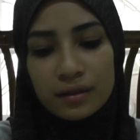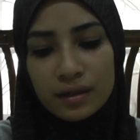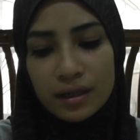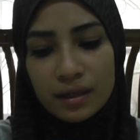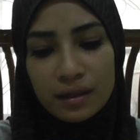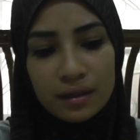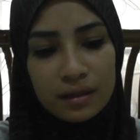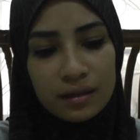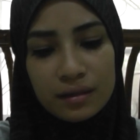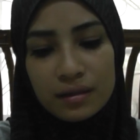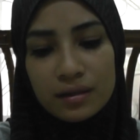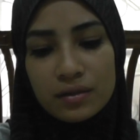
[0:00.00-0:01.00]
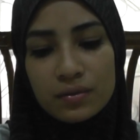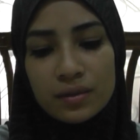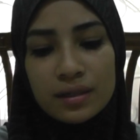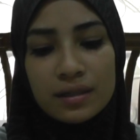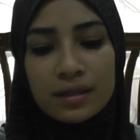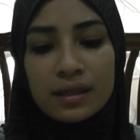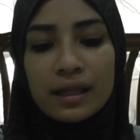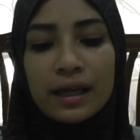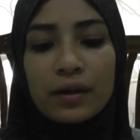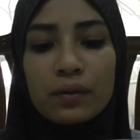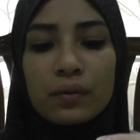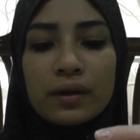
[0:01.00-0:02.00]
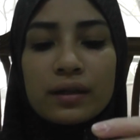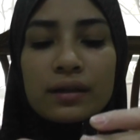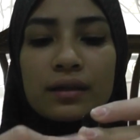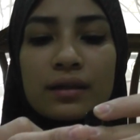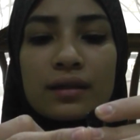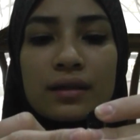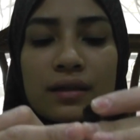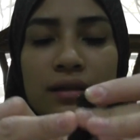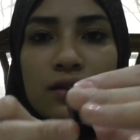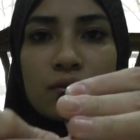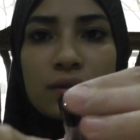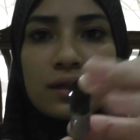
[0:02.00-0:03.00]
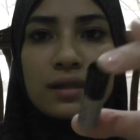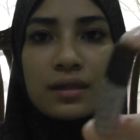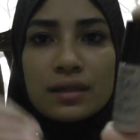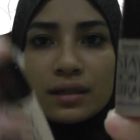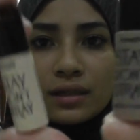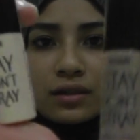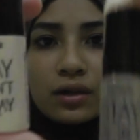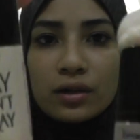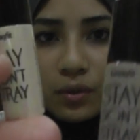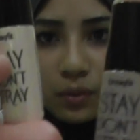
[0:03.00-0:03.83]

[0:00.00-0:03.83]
Okay, this one is a light one and this one is a dark